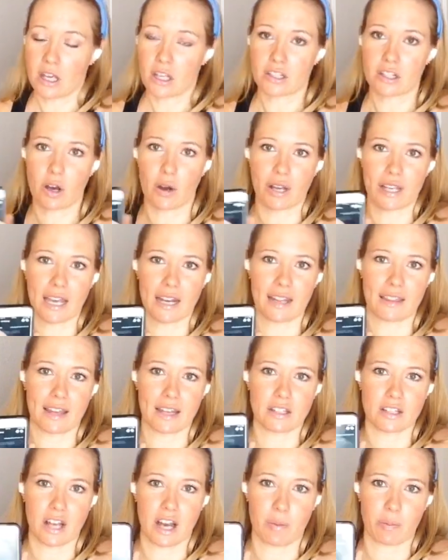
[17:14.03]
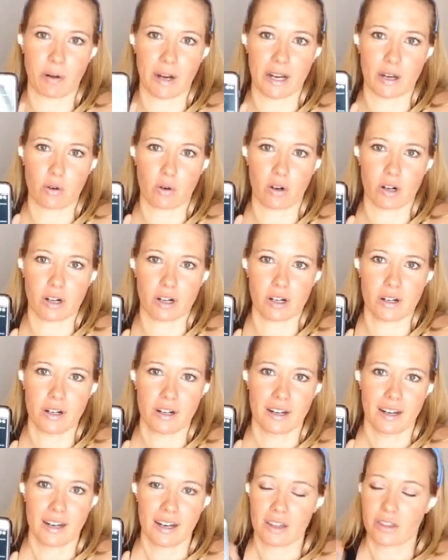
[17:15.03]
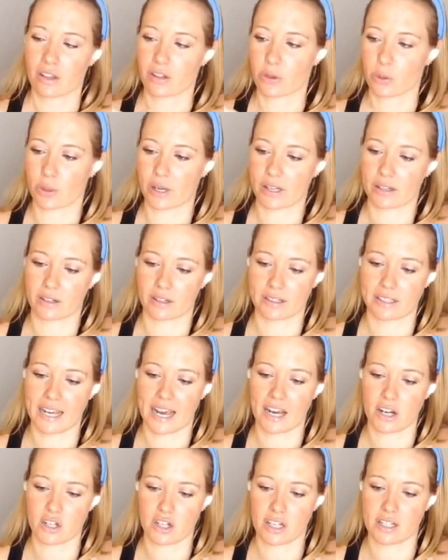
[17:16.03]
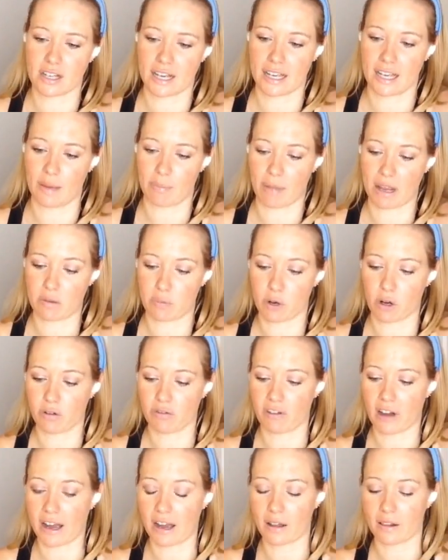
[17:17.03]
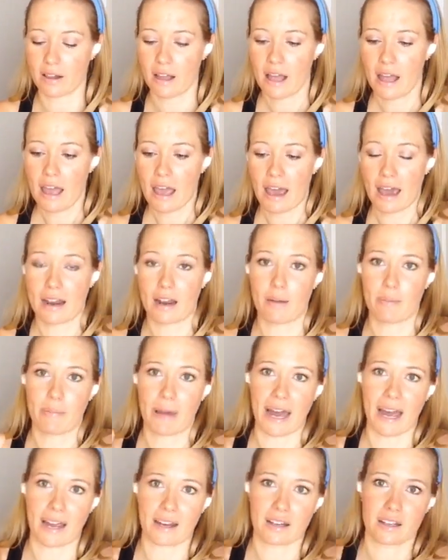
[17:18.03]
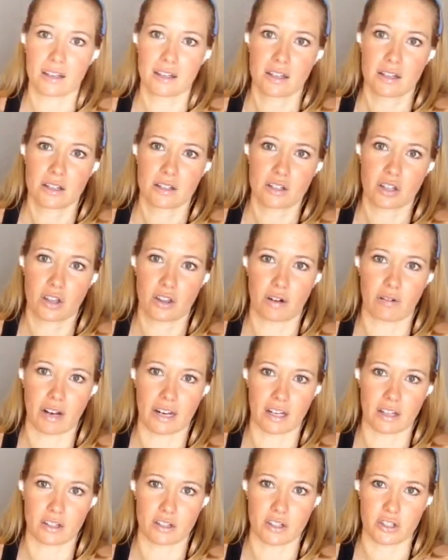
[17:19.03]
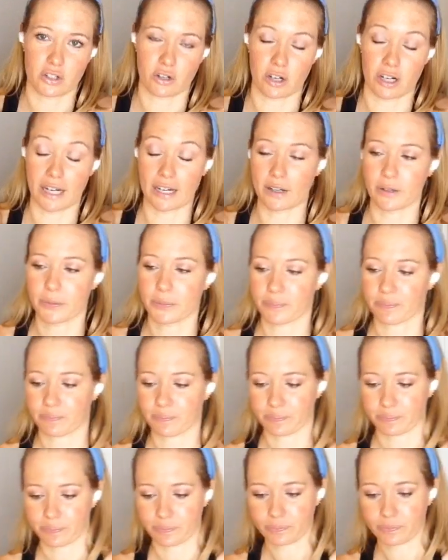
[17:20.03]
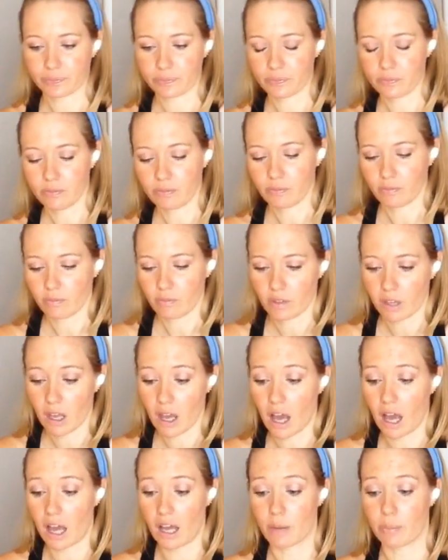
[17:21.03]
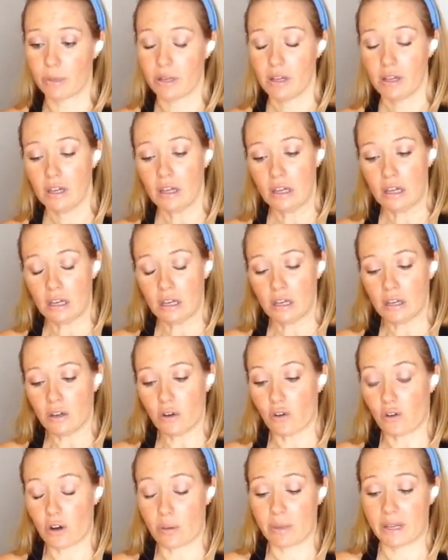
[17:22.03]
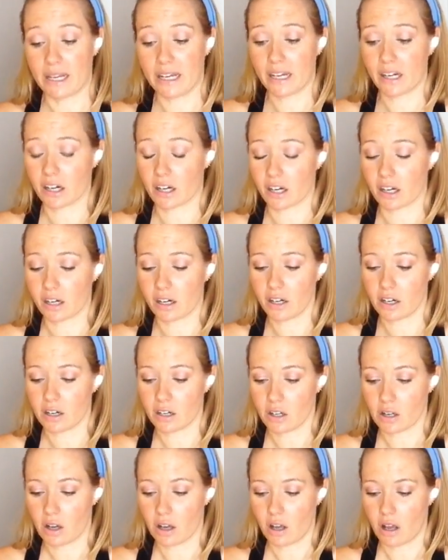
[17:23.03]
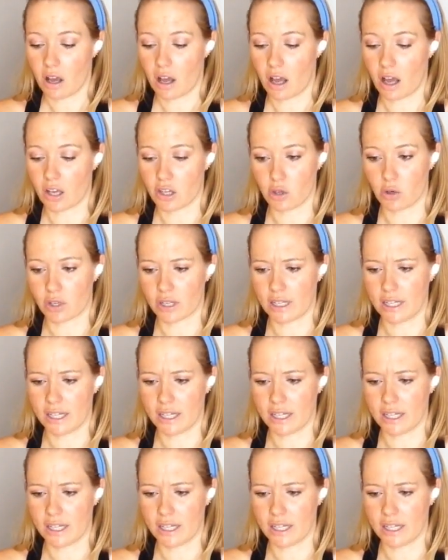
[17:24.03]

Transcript: So again, in that top right corner, the 3 little dashes, I hit my profile, and I'm back to the regular screen. From here, you can